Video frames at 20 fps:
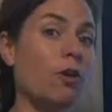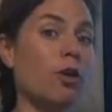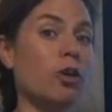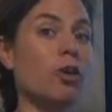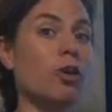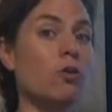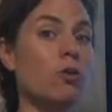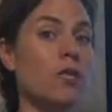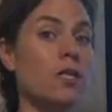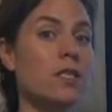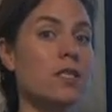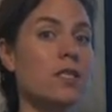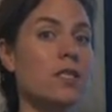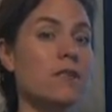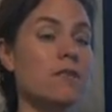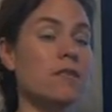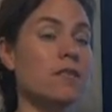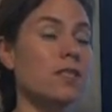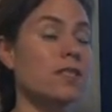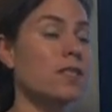or units
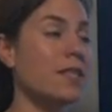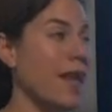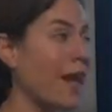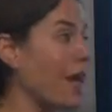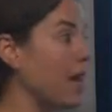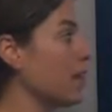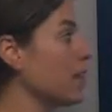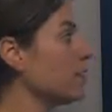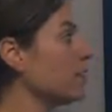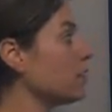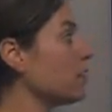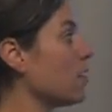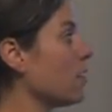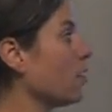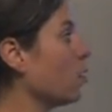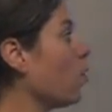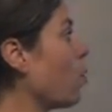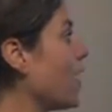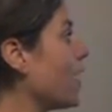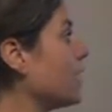of sales
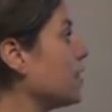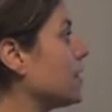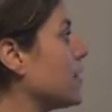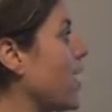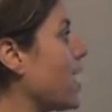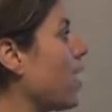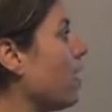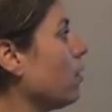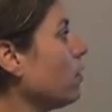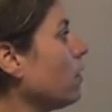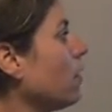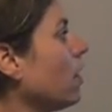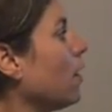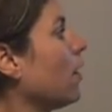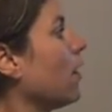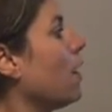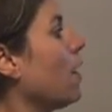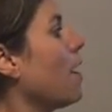are quite down.